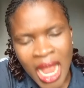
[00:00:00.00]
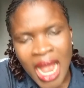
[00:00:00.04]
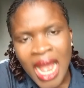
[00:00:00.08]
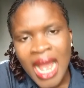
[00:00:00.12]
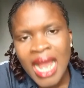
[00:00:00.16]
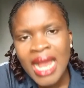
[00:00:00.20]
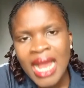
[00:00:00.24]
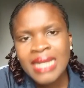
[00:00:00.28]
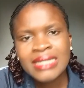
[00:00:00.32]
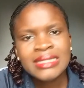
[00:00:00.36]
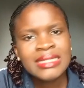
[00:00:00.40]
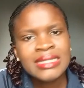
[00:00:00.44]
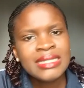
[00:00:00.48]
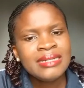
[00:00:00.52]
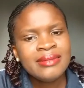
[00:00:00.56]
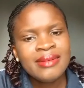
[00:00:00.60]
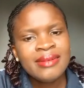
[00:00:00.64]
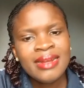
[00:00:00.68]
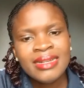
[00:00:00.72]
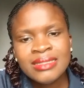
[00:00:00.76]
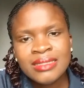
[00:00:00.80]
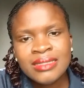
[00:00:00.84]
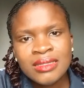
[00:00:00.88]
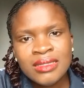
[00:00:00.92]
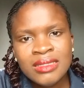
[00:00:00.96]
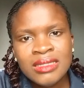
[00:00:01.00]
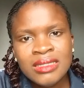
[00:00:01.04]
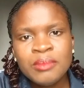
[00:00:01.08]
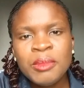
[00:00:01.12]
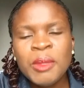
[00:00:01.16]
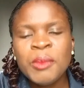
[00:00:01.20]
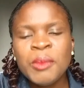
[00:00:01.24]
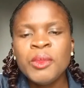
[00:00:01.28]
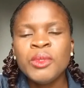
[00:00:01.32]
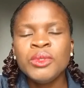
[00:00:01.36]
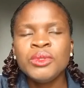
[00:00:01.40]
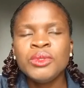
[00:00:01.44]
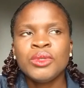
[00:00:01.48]
I started writing it.
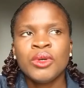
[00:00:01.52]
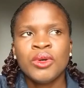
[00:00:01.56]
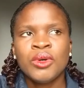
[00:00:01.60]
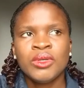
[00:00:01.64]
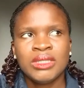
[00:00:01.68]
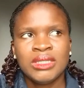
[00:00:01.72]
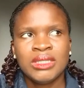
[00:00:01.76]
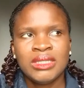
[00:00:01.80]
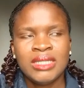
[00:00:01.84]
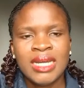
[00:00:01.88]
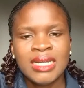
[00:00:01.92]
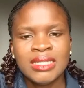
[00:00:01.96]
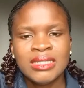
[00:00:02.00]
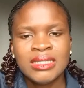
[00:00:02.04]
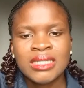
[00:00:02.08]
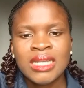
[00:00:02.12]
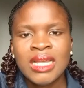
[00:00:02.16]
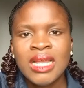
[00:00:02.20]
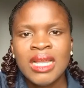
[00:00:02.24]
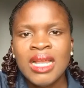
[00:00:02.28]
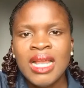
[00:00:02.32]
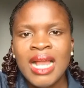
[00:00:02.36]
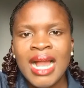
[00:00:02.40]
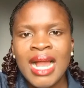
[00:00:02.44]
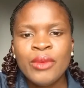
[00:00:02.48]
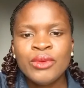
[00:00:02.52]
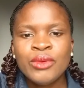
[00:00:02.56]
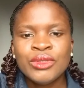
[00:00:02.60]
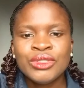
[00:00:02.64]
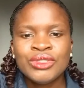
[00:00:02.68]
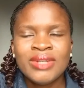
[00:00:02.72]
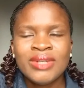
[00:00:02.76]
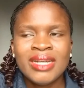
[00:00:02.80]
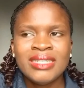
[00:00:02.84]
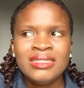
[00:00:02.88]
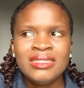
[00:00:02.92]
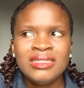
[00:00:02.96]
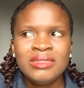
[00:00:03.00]
People thought that I was
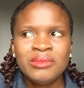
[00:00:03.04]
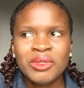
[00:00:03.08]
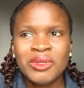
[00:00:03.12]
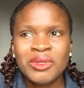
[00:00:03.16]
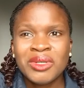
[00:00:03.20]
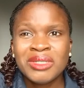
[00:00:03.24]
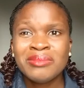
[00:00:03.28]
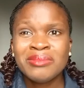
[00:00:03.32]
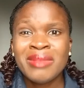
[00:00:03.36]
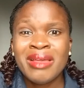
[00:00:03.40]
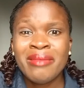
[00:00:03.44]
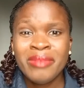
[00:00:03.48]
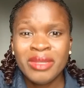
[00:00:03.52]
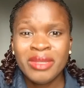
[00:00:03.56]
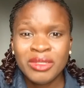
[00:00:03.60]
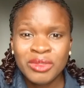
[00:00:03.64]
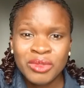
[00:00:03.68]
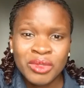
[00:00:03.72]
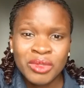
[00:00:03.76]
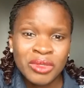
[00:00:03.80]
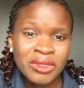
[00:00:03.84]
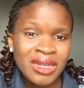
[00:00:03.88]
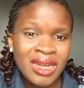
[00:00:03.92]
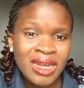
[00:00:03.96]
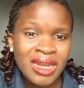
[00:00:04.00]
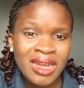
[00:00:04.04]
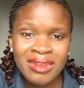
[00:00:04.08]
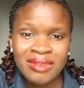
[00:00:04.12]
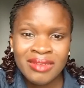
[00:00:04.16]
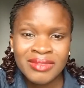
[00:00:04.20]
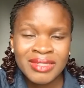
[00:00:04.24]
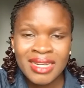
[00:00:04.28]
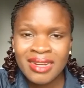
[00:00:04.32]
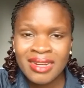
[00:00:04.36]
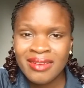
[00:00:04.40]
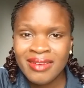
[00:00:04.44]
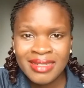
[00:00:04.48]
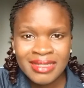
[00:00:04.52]
writing it because my mentor
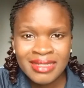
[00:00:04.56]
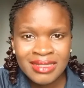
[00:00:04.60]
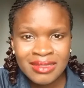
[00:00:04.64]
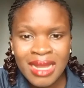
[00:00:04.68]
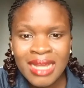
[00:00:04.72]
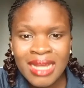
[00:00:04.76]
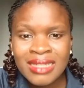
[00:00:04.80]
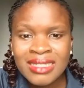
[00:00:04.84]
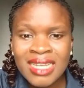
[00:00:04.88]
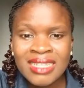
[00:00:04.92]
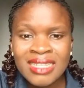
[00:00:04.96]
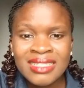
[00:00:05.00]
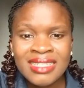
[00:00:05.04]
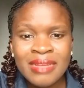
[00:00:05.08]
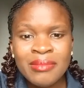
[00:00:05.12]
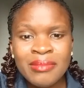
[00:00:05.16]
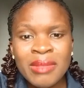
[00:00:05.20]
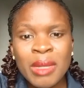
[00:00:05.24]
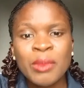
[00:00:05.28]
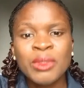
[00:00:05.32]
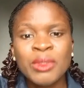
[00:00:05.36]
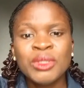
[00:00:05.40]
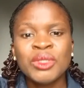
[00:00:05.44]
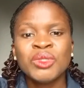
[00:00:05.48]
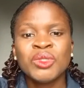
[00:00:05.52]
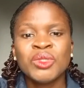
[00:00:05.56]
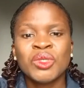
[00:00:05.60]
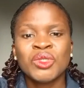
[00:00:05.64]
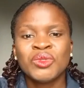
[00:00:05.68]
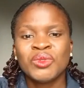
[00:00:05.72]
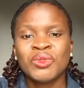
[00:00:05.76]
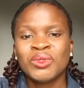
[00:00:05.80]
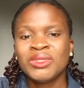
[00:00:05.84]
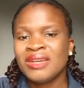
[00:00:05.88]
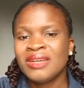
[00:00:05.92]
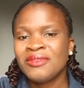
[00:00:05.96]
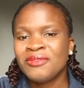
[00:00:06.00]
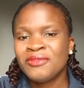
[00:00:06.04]
started writing. As at then, my mentor just wrote
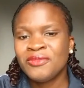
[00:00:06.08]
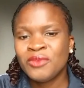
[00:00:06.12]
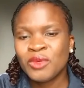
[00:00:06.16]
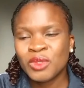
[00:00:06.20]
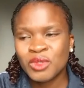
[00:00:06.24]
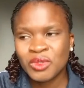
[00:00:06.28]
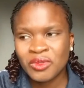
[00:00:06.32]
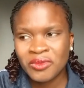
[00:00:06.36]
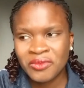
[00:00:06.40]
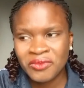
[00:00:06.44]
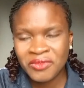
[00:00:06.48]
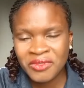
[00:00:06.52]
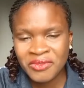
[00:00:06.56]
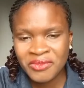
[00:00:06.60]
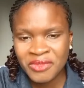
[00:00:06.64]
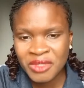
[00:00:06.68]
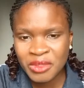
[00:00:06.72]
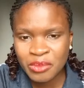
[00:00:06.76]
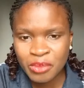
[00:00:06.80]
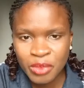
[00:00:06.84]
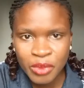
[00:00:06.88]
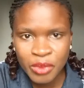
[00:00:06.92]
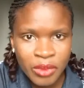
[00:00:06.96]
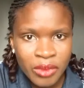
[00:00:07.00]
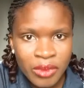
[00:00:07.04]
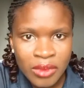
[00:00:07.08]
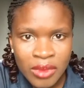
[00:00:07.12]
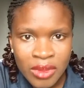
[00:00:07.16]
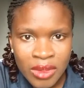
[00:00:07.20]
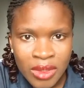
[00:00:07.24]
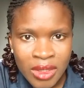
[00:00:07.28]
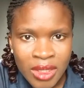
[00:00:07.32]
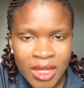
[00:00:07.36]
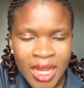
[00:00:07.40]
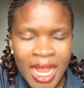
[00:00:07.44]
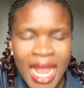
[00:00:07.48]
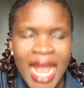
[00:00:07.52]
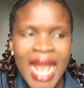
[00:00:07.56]
her fourth or fifth book.
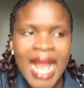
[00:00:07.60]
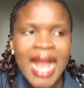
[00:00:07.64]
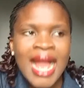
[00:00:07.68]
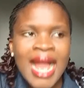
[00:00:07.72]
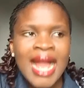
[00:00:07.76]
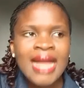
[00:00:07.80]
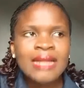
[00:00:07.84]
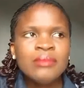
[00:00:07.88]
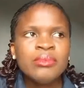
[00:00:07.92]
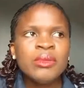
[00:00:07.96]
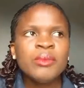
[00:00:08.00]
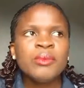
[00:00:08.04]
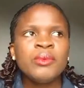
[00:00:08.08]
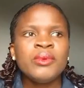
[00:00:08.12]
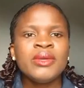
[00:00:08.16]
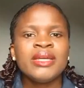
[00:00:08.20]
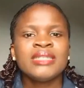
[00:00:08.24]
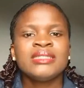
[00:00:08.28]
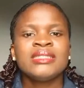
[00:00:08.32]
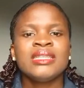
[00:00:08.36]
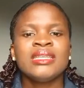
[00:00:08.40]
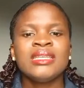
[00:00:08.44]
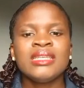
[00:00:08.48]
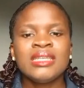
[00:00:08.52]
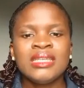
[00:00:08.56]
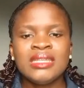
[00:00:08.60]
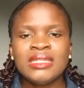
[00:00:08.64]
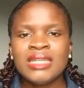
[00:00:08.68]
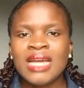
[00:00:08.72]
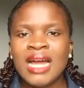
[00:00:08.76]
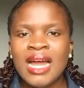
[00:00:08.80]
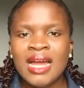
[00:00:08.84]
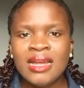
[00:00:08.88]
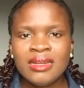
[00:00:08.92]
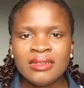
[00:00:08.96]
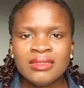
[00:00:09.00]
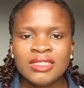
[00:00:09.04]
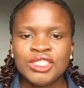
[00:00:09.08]
And people were thinking,
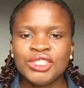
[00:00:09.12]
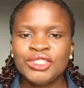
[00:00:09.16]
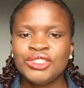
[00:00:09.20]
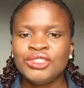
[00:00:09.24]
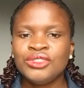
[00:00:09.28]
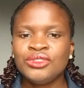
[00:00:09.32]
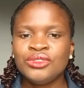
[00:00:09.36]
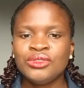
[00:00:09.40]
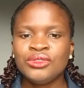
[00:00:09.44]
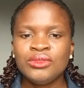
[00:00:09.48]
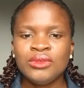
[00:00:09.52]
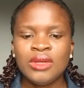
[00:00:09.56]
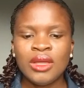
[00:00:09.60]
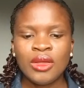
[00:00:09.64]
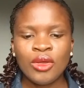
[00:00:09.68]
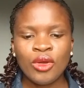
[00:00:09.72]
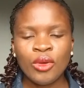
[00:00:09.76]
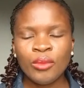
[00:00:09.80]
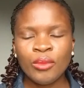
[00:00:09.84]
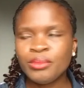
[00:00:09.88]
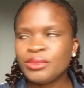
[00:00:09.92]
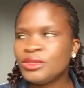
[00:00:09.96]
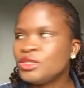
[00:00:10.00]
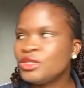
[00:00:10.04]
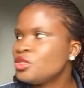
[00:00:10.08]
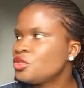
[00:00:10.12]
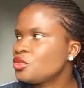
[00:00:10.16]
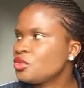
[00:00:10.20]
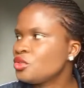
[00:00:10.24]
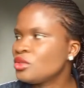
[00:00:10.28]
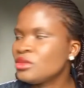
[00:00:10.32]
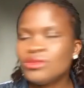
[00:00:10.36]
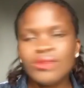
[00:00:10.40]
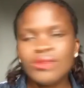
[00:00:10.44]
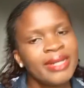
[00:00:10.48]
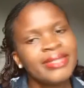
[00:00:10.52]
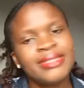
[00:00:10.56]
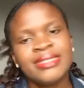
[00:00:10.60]
she's into a competition
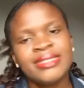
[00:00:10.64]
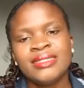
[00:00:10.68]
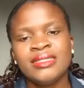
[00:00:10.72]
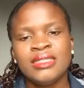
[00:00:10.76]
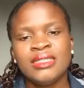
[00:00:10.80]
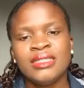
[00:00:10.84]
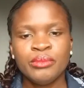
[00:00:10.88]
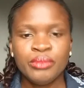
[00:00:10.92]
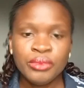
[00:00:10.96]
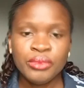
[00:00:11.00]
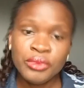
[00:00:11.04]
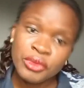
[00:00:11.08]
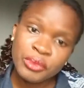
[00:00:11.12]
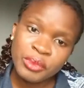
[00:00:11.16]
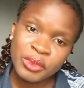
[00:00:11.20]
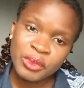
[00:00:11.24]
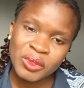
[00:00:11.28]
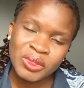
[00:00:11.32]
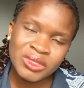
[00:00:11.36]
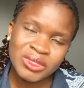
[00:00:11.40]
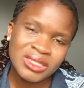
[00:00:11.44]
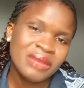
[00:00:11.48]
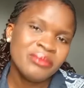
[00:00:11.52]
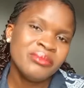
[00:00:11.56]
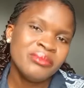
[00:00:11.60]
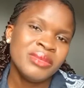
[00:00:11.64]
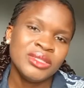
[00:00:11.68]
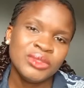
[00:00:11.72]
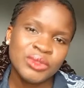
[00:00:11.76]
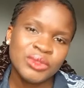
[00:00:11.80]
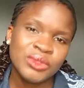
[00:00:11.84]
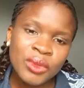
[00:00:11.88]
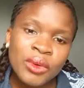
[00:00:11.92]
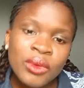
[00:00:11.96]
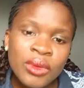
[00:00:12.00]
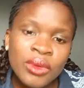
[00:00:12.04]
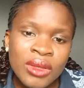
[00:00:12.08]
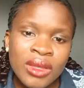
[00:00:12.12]
writing a book because her mentor
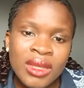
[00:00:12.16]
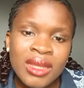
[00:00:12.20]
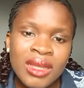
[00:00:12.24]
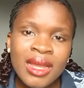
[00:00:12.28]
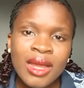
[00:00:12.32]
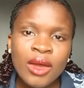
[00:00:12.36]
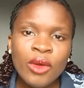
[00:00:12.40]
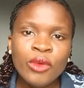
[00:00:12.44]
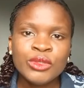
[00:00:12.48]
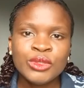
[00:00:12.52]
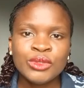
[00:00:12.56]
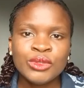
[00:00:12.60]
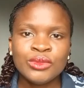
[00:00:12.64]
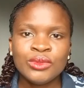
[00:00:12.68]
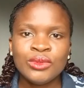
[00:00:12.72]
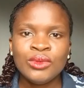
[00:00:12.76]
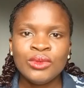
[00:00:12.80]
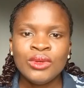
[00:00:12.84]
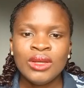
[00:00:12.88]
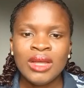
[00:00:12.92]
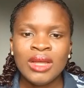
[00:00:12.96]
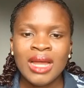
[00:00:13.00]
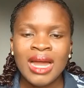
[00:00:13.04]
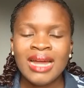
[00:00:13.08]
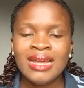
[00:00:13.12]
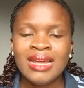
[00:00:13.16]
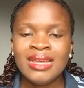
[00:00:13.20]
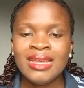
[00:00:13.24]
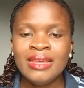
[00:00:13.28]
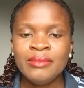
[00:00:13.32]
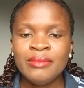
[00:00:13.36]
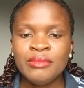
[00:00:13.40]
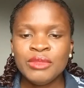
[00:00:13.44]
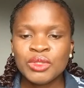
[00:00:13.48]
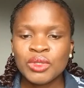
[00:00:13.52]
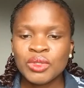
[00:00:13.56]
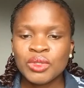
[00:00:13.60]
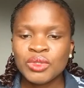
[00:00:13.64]
also
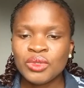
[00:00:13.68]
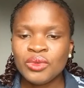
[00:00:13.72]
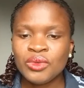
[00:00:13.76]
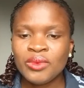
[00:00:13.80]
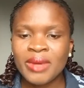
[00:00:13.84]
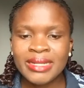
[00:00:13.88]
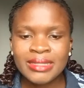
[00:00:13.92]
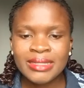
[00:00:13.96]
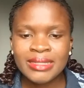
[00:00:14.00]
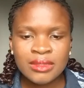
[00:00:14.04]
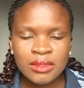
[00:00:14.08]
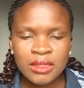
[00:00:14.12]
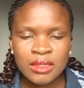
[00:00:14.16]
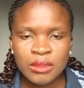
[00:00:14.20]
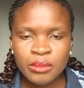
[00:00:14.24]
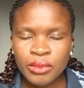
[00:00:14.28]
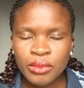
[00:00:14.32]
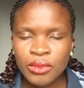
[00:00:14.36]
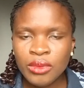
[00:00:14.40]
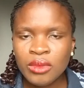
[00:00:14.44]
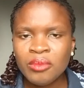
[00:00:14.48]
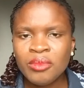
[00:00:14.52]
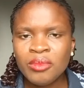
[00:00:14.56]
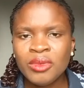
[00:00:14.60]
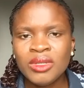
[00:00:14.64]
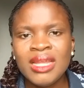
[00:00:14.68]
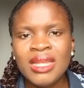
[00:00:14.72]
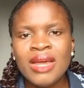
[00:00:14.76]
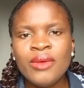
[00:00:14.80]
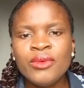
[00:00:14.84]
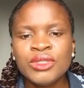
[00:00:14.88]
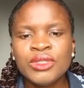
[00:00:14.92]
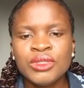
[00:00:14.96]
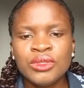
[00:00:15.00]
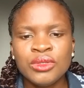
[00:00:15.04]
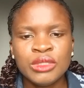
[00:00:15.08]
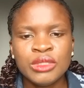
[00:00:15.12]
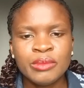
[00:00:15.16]
is also writing a book. But that was
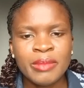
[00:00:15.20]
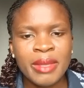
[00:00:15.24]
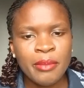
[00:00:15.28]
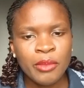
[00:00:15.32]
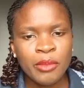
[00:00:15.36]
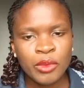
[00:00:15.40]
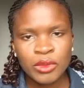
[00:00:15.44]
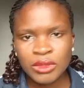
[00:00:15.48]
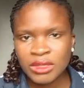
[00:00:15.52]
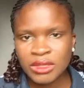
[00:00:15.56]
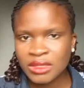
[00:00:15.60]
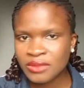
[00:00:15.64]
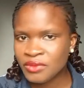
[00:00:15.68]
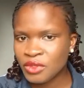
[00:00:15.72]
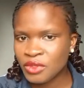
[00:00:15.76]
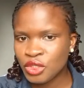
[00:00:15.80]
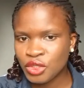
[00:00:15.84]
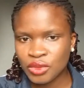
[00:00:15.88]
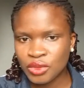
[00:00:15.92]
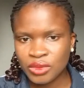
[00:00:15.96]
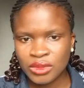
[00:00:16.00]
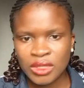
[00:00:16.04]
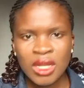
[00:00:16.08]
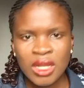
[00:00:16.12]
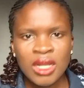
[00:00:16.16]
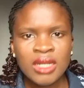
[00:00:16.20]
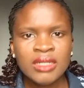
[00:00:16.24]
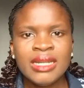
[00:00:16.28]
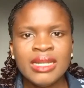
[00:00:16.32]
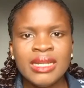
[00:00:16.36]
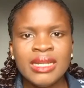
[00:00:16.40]
not my motivation. That